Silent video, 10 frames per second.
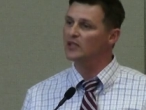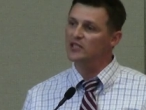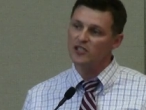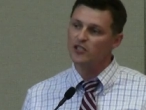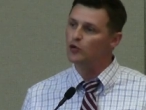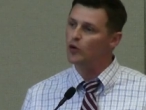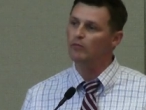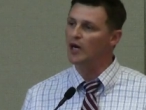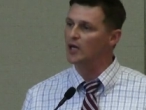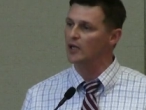This is your
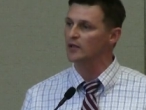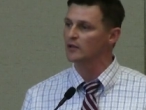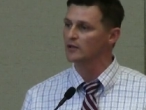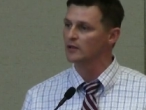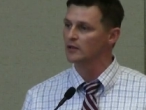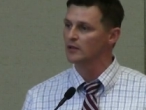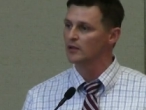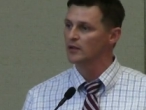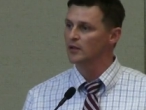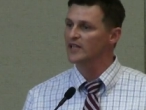money.
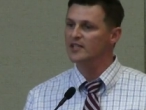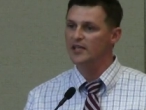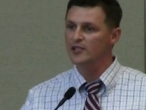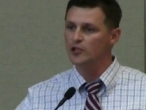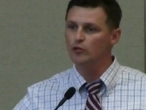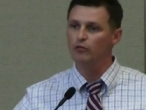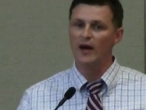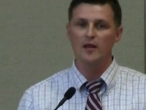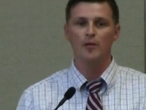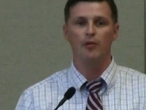This hits you
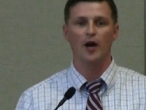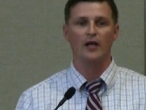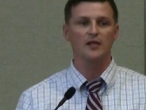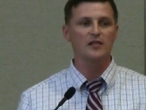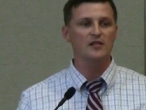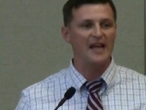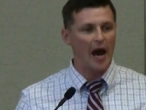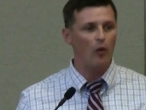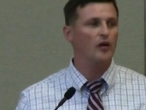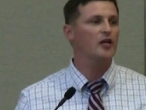right in the pocket. This is
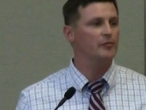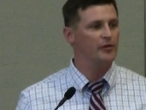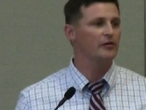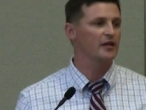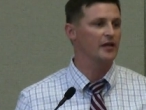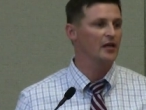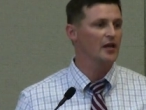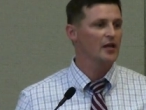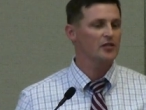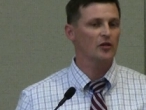our community.
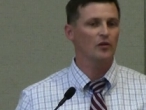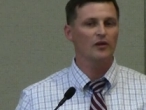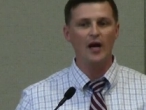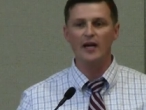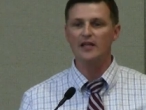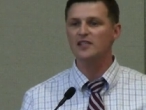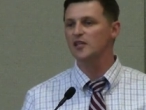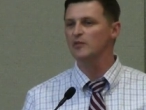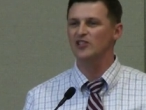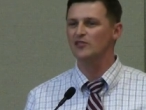So a lot of these
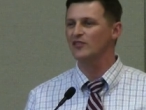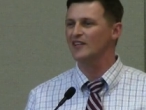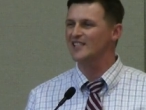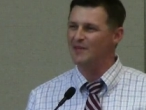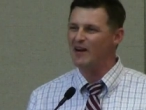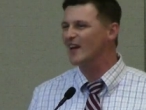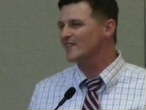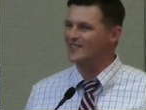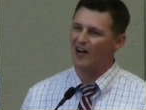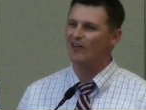commissioner things, they might
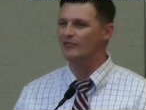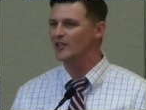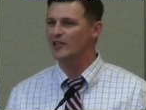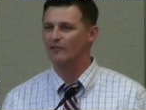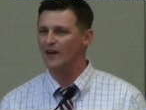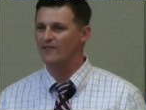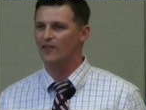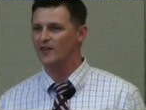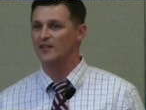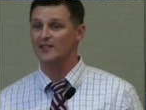not sound really great,
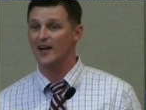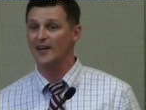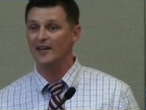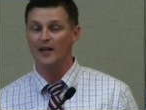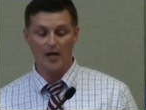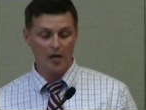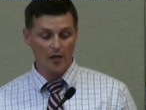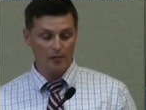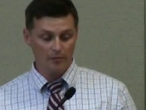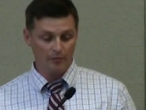fun, exciting,
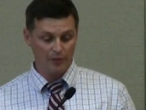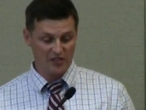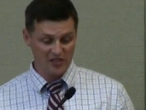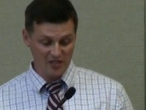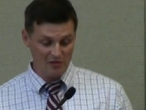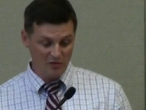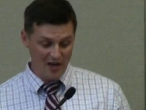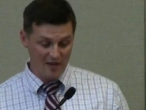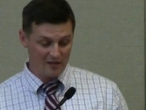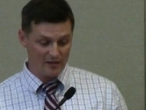but you know
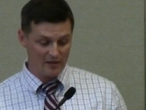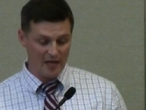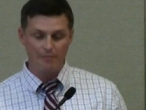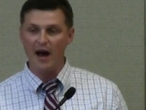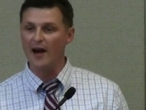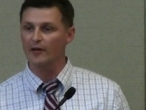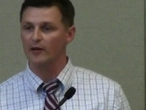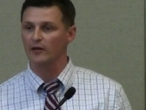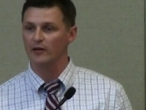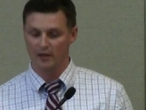what? They matter.